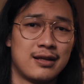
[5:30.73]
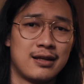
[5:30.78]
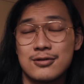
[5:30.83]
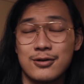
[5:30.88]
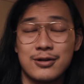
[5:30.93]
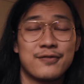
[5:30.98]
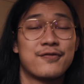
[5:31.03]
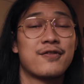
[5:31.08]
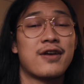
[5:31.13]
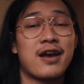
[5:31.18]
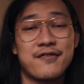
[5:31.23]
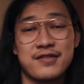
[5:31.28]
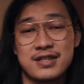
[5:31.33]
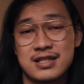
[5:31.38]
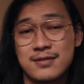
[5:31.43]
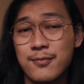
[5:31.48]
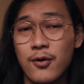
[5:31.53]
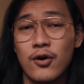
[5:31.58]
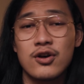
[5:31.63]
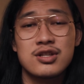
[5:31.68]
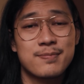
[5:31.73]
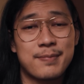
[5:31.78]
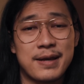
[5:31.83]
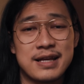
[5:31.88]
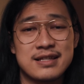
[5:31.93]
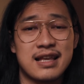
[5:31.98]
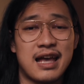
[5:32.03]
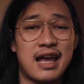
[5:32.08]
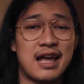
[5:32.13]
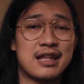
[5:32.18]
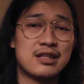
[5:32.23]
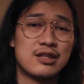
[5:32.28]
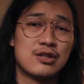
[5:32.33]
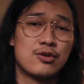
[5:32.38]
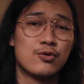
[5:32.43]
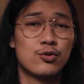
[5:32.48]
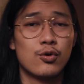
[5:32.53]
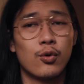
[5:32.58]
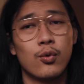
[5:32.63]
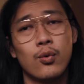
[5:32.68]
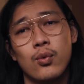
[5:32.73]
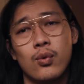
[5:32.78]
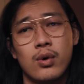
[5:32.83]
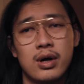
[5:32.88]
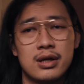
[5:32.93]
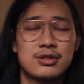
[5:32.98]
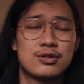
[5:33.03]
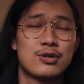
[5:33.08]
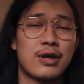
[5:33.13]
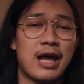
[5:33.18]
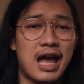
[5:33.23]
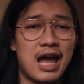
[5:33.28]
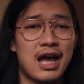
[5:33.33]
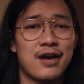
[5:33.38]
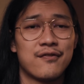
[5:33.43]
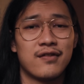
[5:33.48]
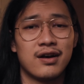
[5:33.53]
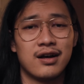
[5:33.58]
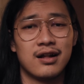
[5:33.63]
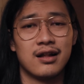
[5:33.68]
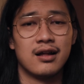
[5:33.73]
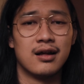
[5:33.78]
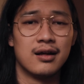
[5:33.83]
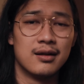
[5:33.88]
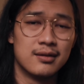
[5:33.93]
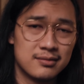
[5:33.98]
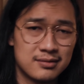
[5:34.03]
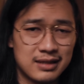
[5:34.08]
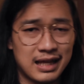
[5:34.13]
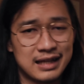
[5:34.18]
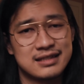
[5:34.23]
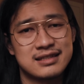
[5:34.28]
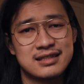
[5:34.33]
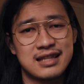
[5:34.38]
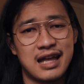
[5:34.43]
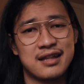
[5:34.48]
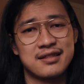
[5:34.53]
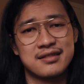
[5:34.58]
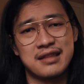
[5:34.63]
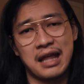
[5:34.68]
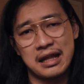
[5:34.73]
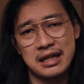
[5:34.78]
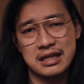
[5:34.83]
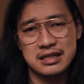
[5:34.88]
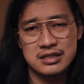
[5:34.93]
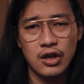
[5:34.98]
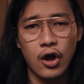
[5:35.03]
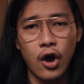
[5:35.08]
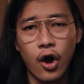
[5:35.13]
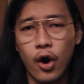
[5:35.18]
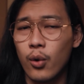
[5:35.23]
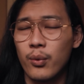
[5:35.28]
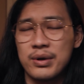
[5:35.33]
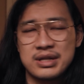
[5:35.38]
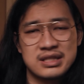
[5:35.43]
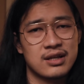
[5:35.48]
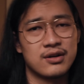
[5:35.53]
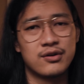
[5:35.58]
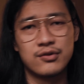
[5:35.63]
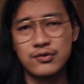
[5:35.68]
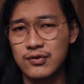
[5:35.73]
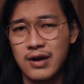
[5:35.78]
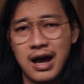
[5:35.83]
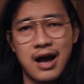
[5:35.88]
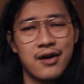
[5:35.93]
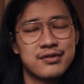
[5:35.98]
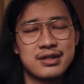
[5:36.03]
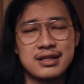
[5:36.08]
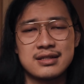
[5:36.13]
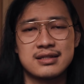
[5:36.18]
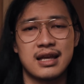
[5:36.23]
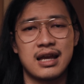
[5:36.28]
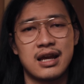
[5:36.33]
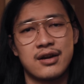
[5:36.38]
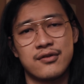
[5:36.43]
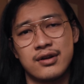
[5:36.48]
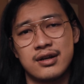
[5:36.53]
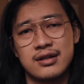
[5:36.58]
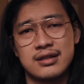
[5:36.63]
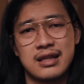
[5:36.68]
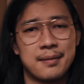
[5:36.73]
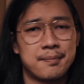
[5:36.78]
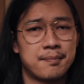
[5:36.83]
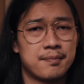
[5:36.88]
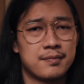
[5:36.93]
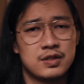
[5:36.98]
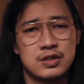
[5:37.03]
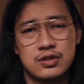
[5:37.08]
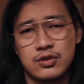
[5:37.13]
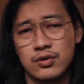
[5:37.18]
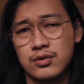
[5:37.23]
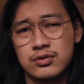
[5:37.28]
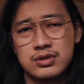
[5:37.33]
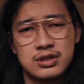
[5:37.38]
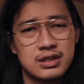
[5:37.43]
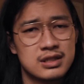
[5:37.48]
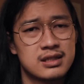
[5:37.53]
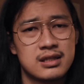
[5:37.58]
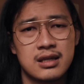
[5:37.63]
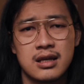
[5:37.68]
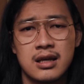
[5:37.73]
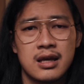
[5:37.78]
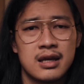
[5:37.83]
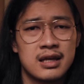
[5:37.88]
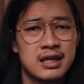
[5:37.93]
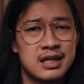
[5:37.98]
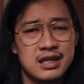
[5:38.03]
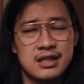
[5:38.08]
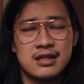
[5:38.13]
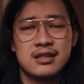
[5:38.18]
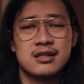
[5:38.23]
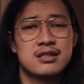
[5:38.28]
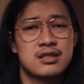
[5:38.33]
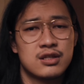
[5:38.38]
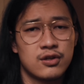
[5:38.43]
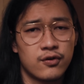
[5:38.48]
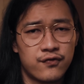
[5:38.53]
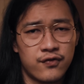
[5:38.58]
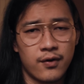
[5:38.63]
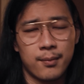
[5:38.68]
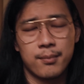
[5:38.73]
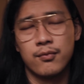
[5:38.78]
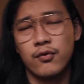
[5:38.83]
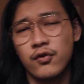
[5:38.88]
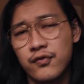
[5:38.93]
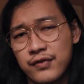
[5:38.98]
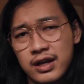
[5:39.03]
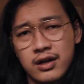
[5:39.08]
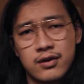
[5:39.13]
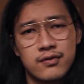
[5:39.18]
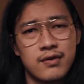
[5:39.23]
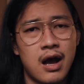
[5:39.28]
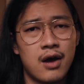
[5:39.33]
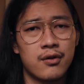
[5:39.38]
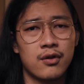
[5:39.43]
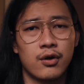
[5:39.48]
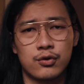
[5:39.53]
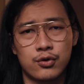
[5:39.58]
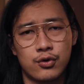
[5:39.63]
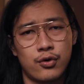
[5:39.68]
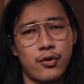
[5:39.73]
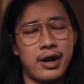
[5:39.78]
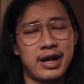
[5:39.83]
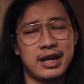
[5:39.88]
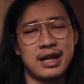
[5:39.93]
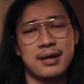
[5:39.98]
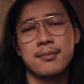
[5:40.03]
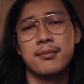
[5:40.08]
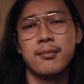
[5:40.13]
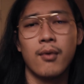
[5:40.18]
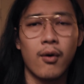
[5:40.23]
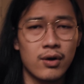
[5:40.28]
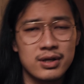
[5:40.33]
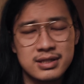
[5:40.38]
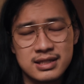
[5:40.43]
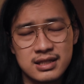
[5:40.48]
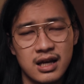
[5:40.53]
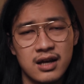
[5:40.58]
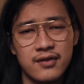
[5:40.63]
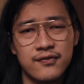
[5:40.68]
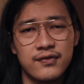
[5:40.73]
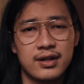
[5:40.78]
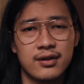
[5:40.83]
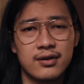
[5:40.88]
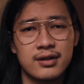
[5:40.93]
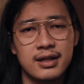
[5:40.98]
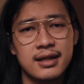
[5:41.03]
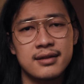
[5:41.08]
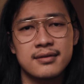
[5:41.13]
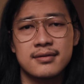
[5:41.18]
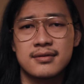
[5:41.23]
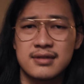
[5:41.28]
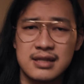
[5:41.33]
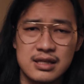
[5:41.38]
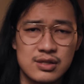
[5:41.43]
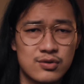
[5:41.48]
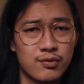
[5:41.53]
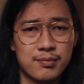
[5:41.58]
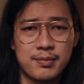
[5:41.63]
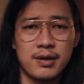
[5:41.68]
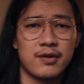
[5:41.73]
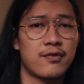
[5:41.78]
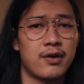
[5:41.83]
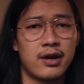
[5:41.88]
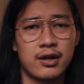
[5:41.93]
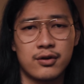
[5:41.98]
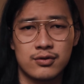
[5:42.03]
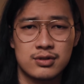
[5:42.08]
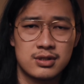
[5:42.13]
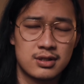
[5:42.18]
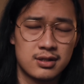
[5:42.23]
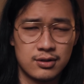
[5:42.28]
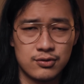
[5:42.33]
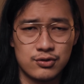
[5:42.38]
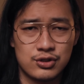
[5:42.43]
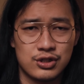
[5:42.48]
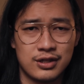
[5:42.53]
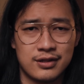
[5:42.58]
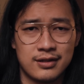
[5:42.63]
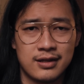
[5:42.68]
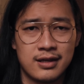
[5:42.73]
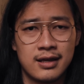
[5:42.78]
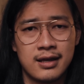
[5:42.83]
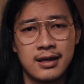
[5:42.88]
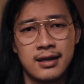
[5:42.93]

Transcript: So if you have a small space and you don't want to have a light stand that is always around this area that you know just hinders you from moving around or creating more stuff and all that, this would be a very good solution.